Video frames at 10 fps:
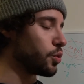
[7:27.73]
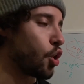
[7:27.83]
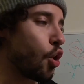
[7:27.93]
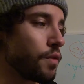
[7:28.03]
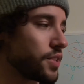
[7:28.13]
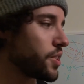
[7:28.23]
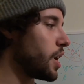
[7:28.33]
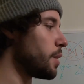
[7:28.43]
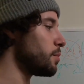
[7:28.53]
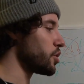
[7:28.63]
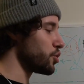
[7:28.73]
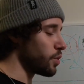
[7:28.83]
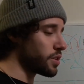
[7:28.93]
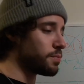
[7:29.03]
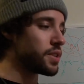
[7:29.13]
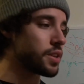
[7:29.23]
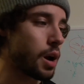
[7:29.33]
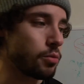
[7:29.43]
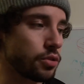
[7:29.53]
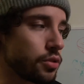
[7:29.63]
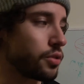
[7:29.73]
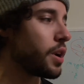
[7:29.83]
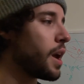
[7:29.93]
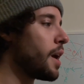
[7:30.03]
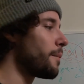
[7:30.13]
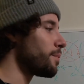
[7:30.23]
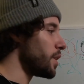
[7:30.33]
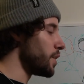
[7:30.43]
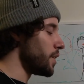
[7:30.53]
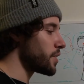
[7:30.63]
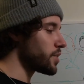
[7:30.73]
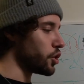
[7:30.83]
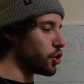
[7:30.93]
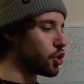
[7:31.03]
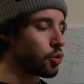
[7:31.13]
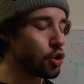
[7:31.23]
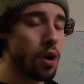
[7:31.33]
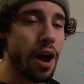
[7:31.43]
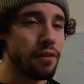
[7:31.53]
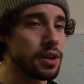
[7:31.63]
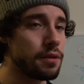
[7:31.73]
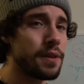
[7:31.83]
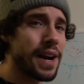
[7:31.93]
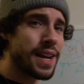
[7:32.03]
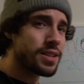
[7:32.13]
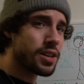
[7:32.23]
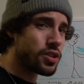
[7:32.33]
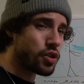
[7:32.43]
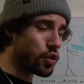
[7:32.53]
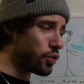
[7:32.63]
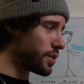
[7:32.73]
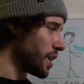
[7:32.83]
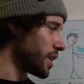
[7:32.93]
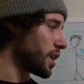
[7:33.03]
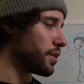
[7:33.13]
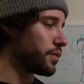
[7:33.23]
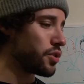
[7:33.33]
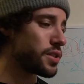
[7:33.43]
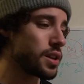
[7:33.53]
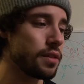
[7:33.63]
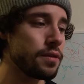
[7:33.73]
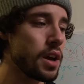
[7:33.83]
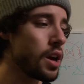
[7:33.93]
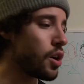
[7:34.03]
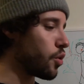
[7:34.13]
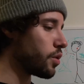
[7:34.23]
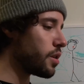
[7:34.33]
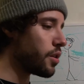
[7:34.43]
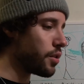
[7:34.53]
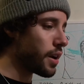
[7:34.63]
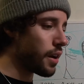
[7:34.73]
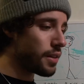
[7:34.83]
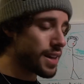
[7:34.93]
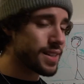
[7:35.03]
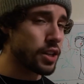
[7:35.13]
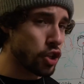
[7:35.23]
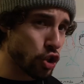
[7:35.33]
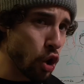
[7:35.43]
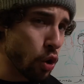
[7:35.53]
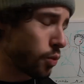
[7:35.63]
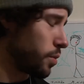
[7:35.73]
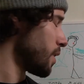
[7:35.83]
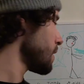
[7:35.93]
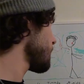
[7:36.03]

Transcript: overtime because you want to spend time with her. The next thing you know, you don't have enough finances to take care of yourself or her, and that's gonna show, right?